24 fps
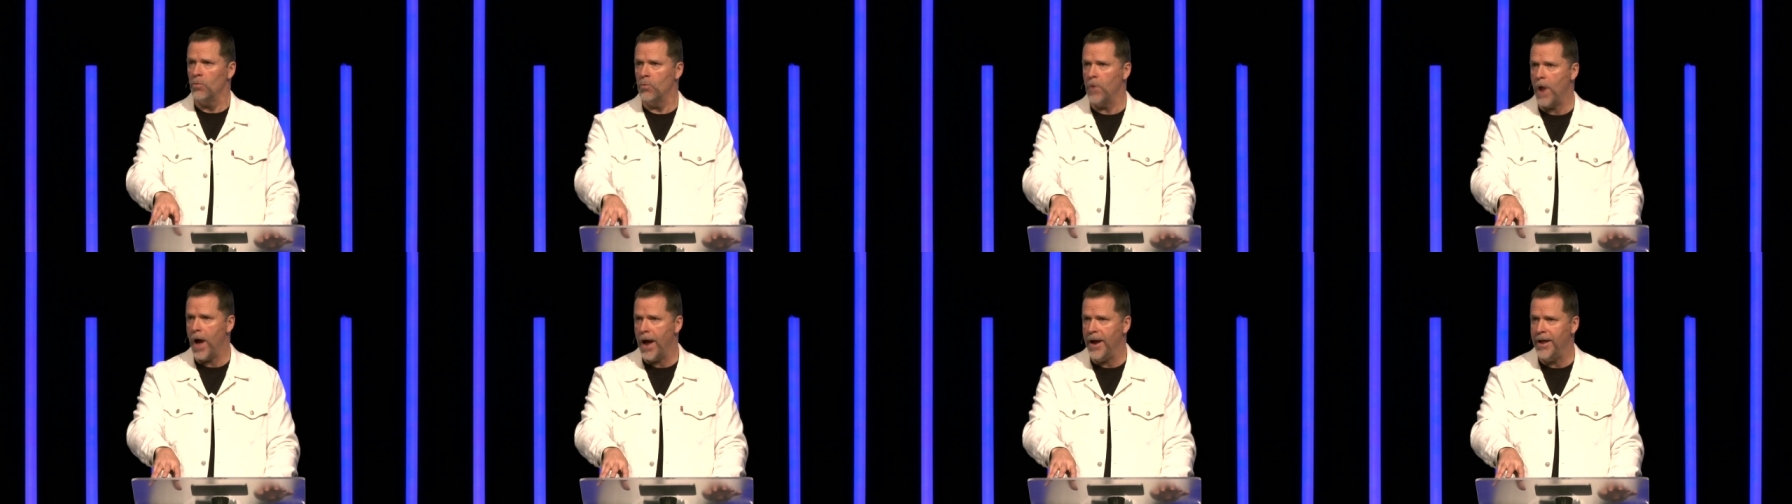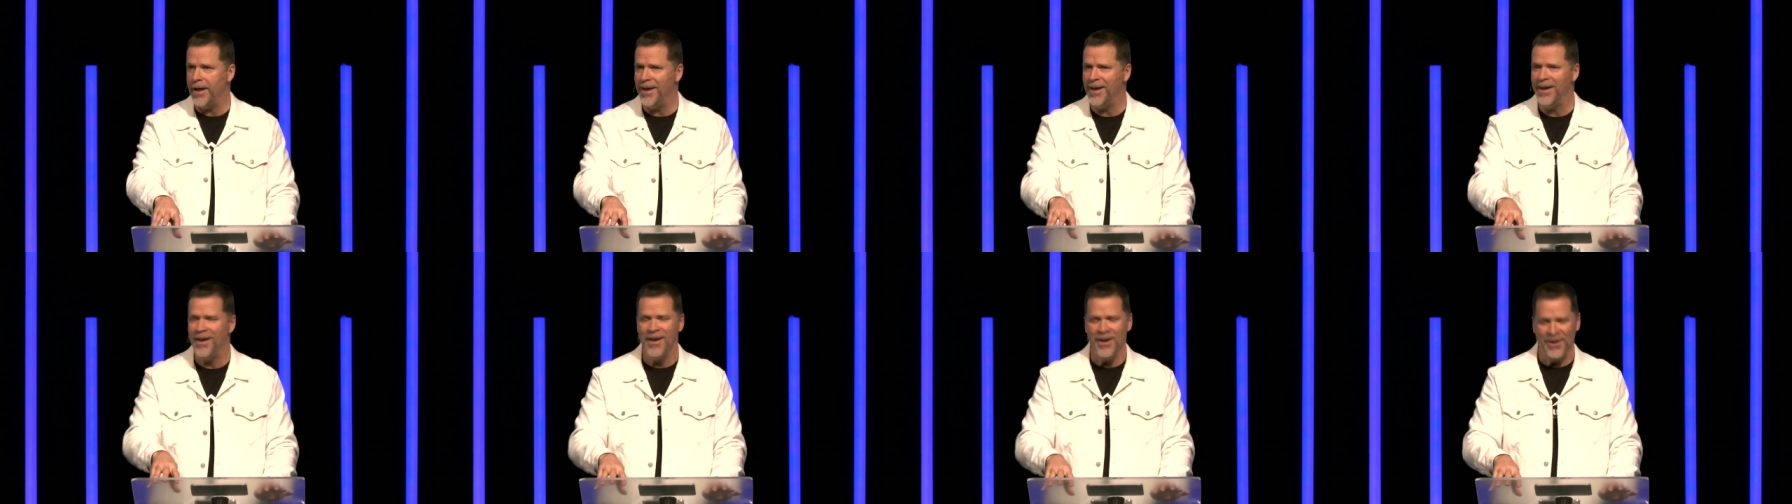
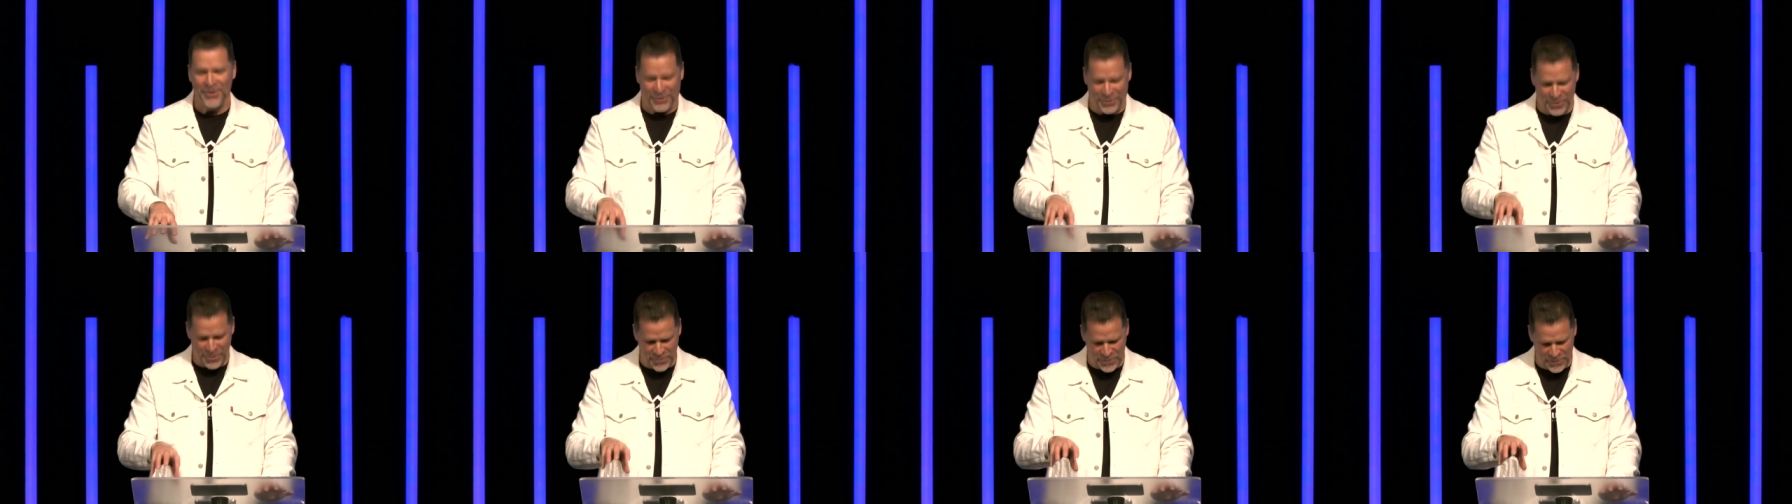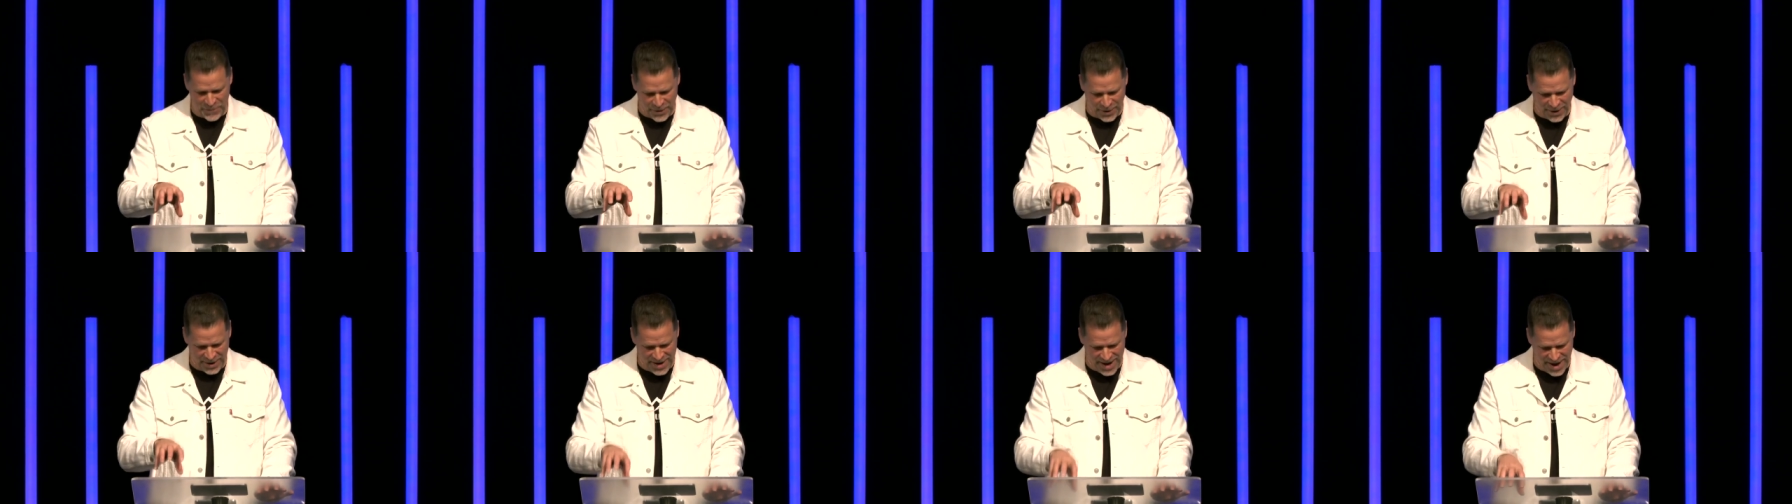ready to
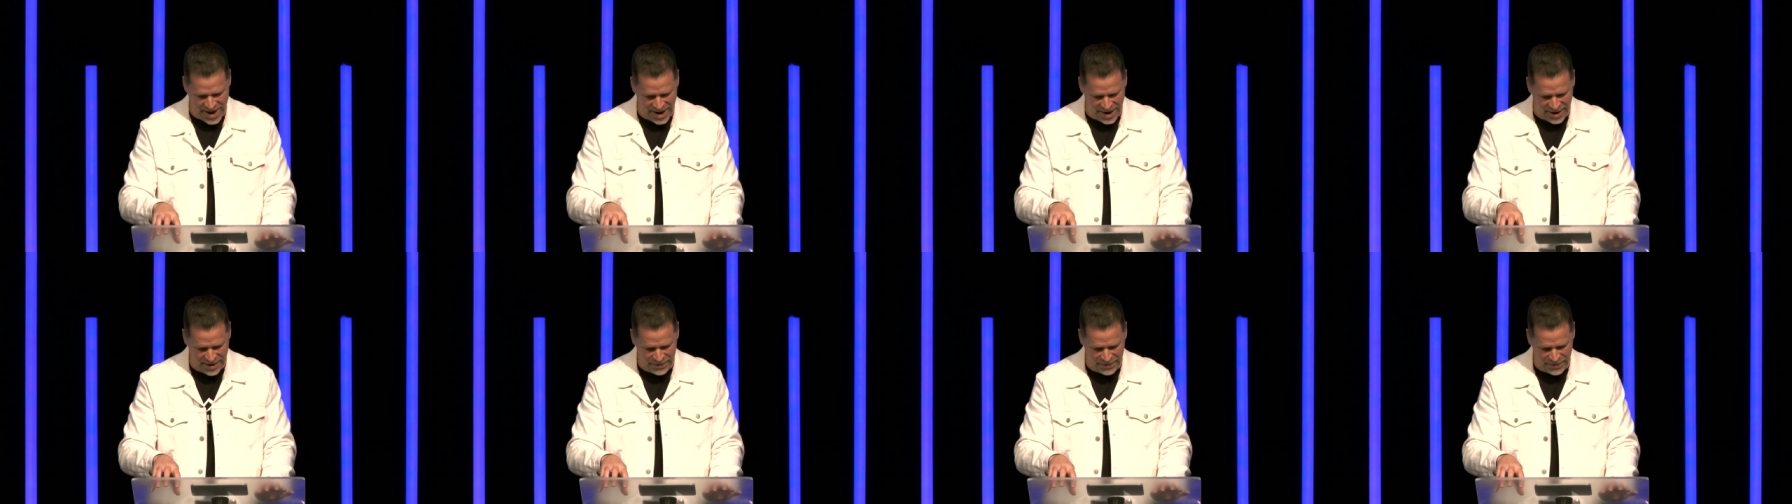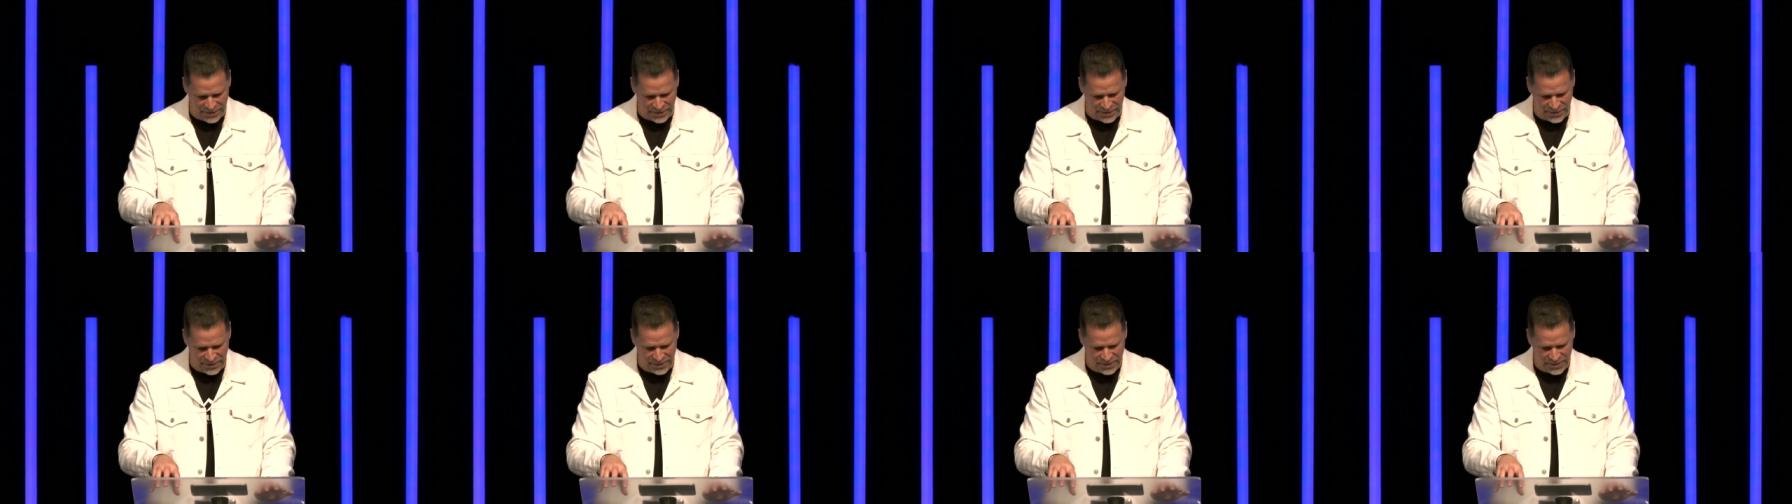forgive.